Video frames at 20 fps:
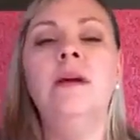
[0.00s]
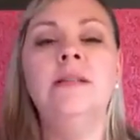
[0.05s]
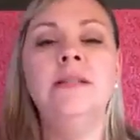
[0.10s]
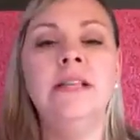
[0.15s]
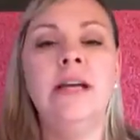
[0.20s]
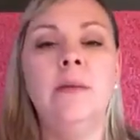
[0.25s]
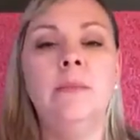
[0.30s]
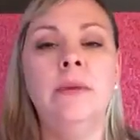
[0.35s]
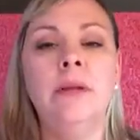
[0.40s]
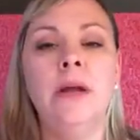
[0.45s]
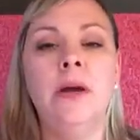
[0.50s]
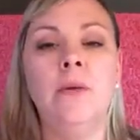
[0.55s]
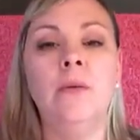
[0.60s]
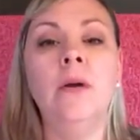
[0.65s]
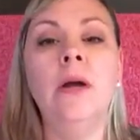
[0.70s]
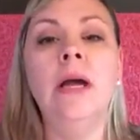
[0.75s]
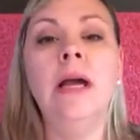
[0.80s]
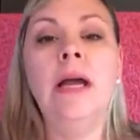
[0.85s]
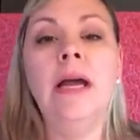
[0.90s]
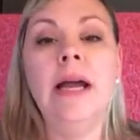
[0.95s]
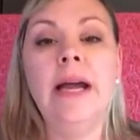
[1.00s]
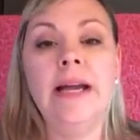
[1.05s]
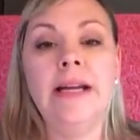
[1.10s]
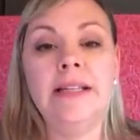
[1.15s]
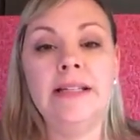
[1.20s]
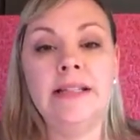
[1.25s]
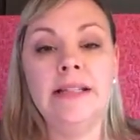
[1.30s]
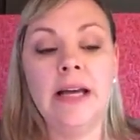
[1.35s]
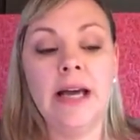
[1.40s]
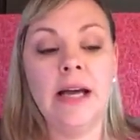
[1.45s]
down below,
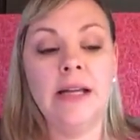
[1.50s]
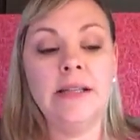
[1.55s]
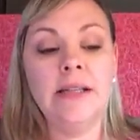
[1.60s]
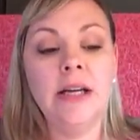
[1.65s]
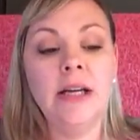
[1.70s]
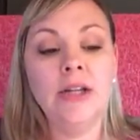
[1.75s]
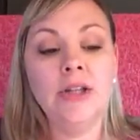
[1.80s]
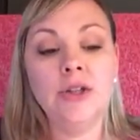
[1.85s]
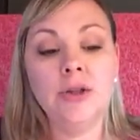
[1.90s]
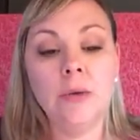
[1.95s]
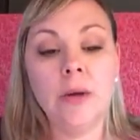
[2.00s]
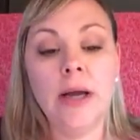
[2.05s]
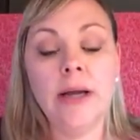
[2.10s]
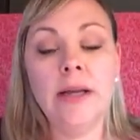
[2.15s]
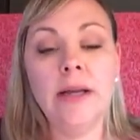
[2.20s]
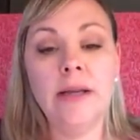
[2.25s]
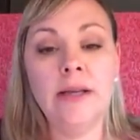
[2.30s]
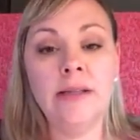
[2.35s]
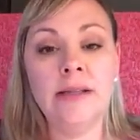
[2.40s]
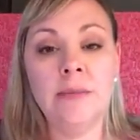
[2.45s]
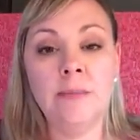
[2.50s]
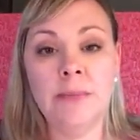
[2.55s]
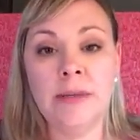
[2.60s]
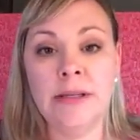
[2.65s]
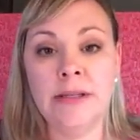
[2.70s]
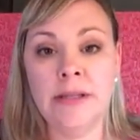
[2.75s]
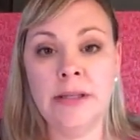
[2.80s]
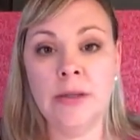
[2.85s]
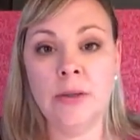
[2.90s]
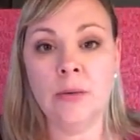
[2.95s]
is that tracking is a
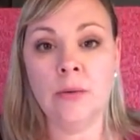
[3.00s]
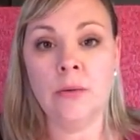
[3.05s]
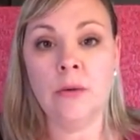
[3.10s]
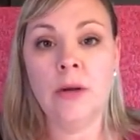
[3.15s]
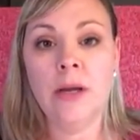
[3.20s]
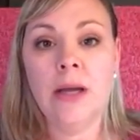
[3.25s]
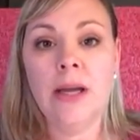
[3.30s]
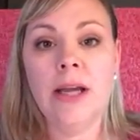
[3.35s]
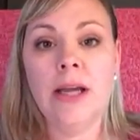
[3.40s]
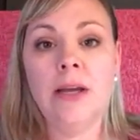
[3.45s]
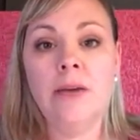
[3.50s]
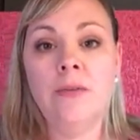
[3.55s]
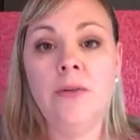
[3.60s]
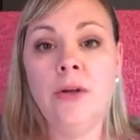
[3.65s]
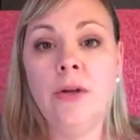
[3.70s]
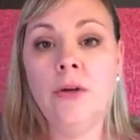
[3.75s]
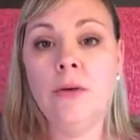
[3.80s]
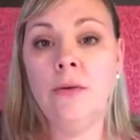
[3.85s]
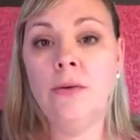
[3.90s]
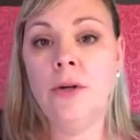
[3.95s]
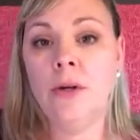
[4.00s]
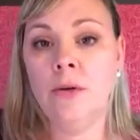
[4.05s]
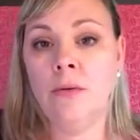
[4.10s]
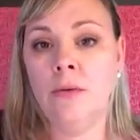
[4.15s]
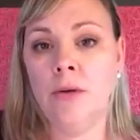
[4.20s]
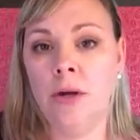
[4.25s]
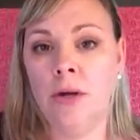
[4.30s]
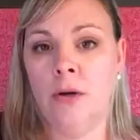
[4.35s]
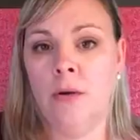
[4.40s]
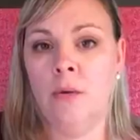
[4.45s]
big deal. If you don't
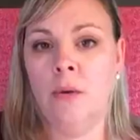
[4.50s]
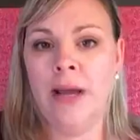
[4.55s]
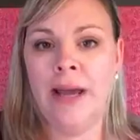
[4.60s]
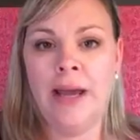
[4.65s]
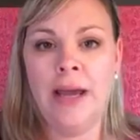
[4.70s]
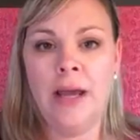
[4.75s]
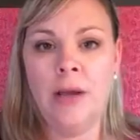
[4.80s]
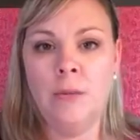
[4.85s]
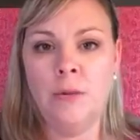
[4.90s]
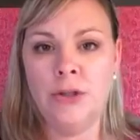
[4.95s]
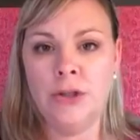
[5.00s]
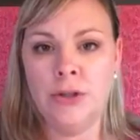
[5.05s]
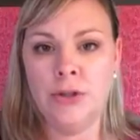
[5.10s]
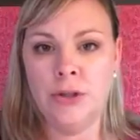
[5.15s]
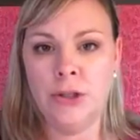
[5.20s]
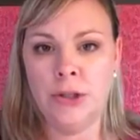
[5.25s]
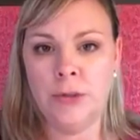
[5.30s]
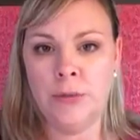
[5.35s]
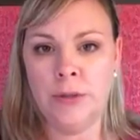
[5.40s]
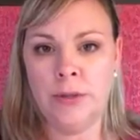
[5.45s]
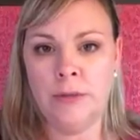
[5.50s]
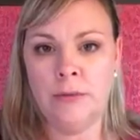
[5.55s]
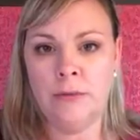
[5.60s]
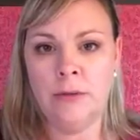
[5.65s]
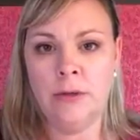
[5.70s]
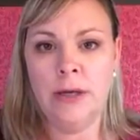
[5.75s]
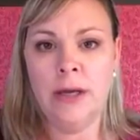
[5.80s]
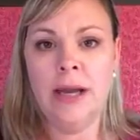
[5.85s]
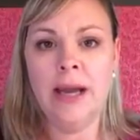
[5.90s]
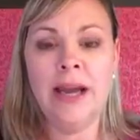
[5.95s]
know A, what you're doing,
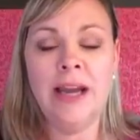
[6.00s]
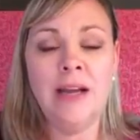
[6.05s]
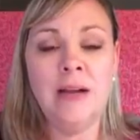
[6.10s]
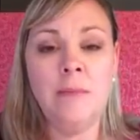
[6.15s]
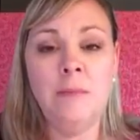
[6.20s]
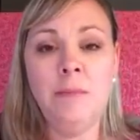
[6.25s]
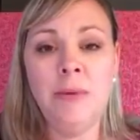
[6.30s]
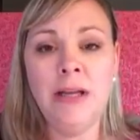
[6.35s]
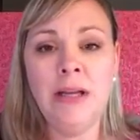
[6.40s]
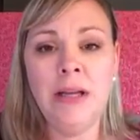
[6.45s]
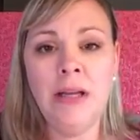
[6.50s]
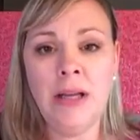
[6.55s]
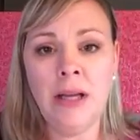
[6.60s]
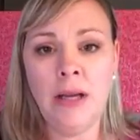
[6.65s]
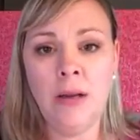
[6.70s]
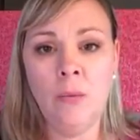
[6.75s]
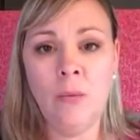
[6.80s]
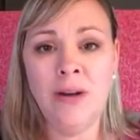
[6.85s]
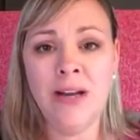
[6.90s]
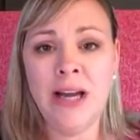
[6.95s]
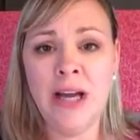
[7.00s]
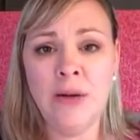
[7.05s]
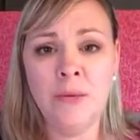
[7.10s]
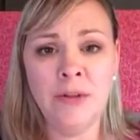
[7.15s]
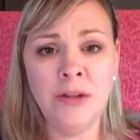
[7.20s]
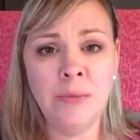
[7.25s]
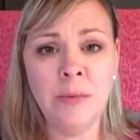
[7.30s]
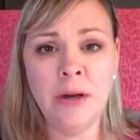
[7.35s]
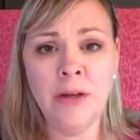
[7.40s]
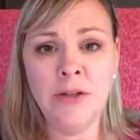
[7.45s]
and B, what kind of
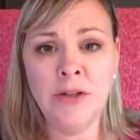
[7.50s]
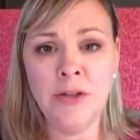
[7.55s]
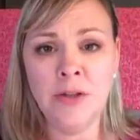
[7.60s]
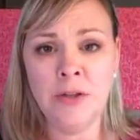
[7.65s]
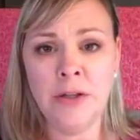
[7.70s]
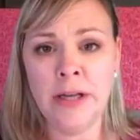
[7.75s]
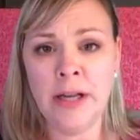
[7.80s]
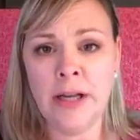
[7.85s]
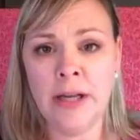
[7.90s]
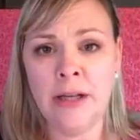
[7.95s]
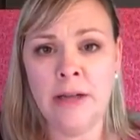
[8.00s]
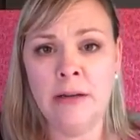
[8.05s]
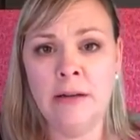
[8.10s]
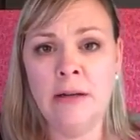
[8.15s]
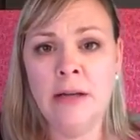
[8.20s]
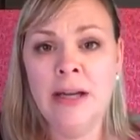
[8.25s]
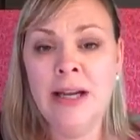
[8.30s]
response you're getting,